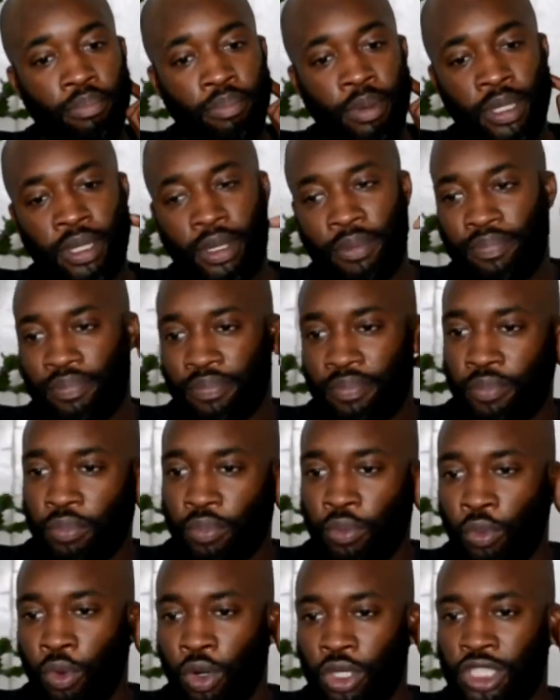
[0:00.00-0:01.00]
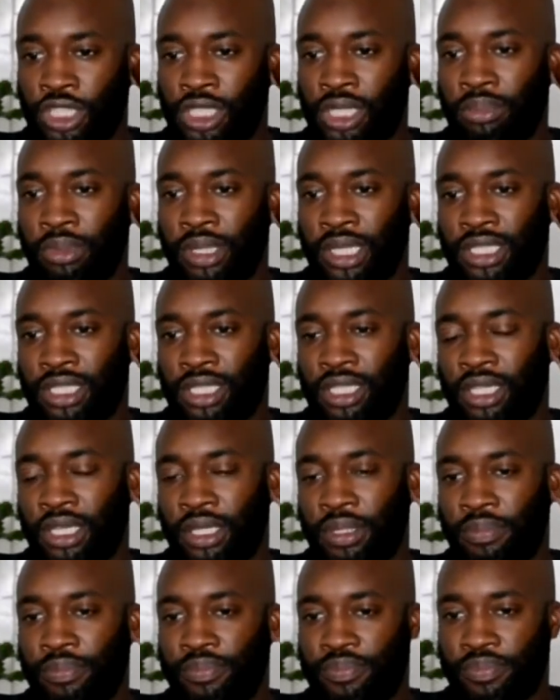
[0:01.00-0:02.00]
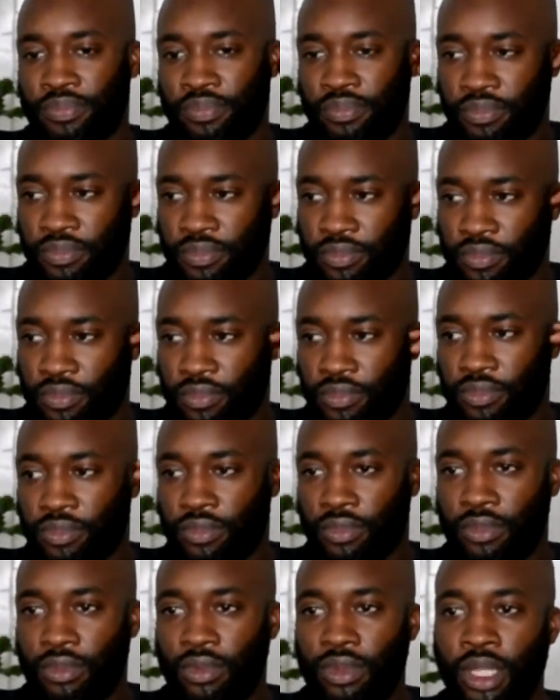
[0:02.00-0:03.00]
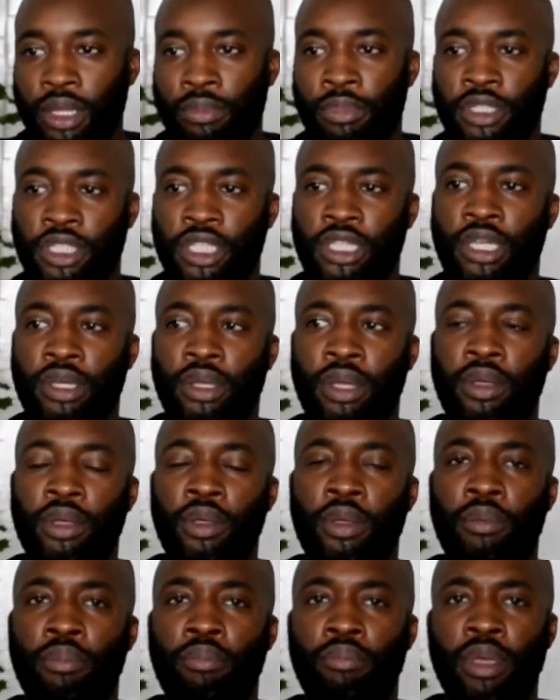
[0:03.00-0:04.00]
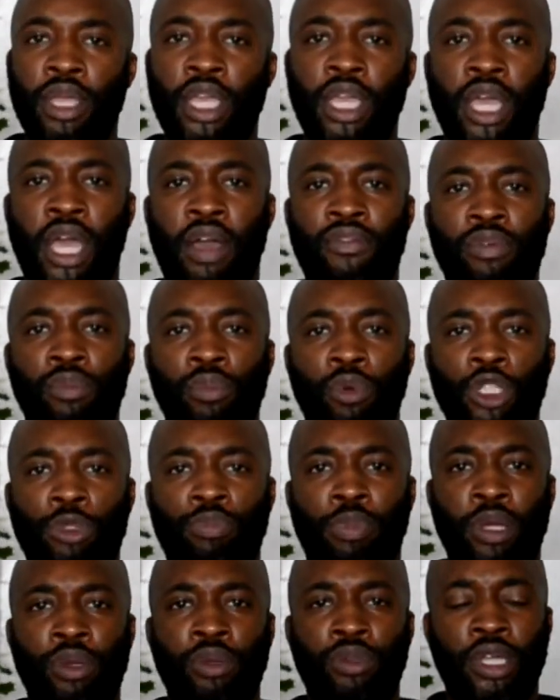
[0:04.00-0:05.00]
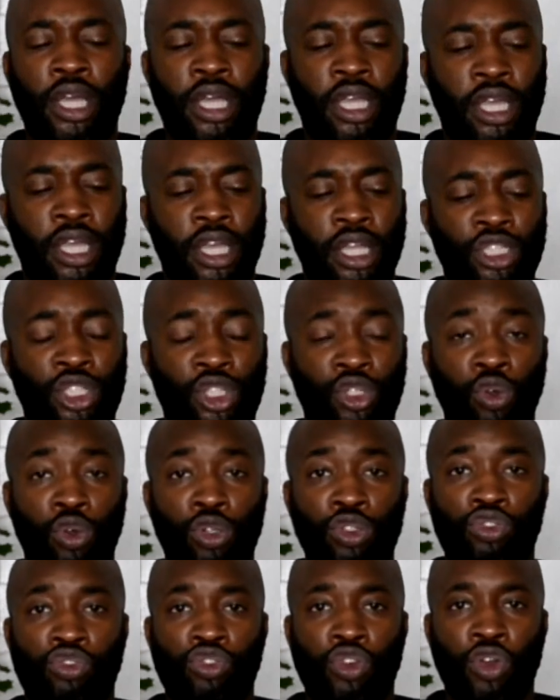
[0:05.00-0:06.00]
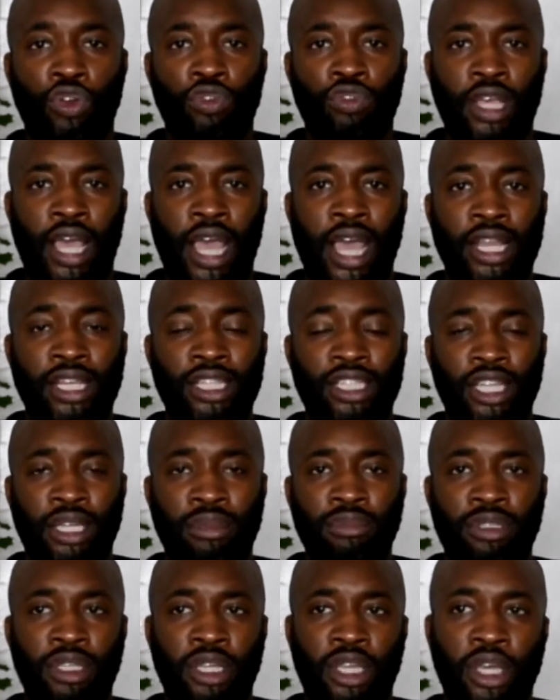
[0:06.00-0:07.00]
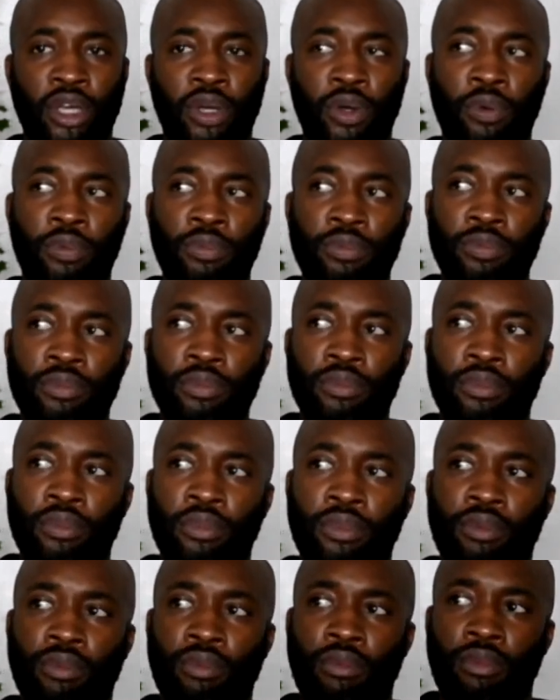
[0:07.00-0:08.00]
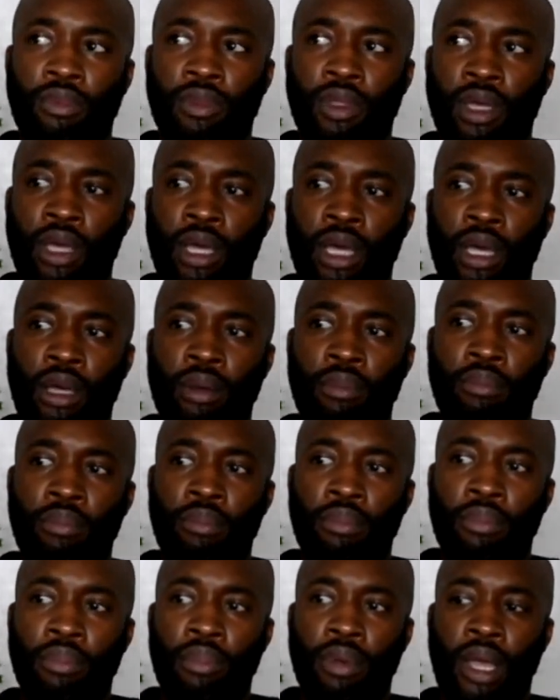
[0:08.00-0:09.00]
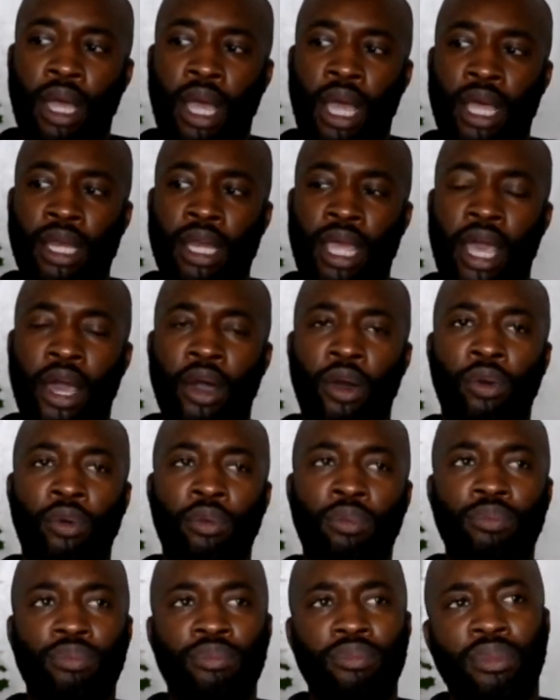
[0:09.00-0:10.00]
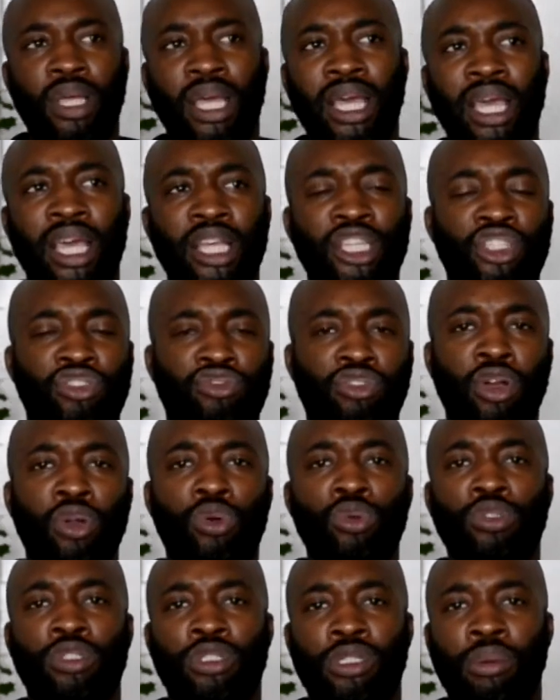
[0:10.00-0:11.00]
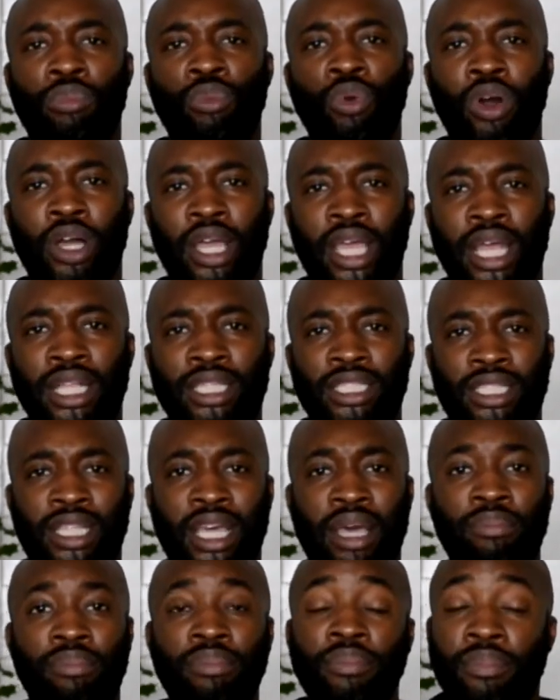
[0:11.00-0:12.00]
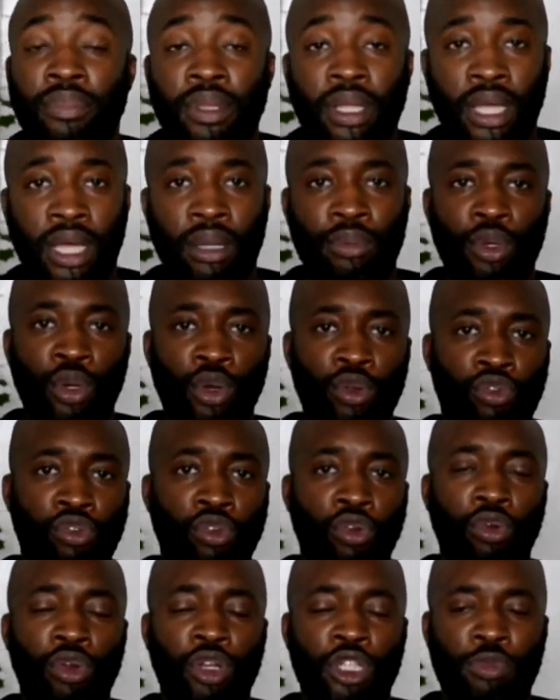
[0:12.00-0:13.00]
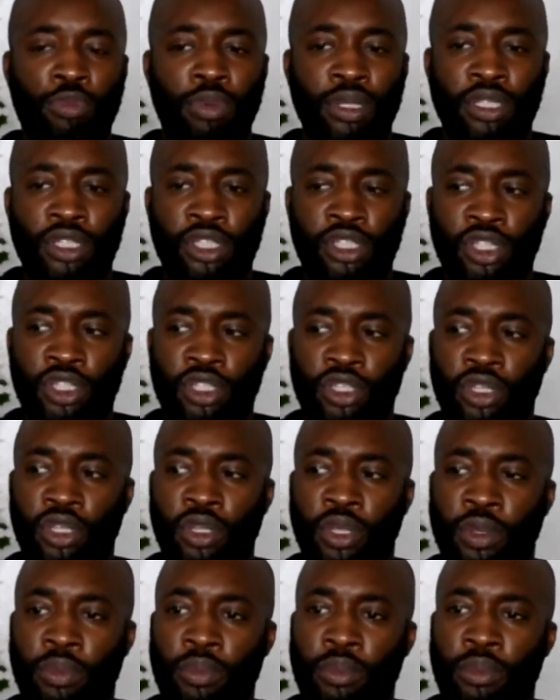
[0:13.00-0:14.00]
But watching him yesterday, especially me having watched Badou Jack against George Groves and James the Girl, and how he struggled somewhat against them, got a draw and a split decision,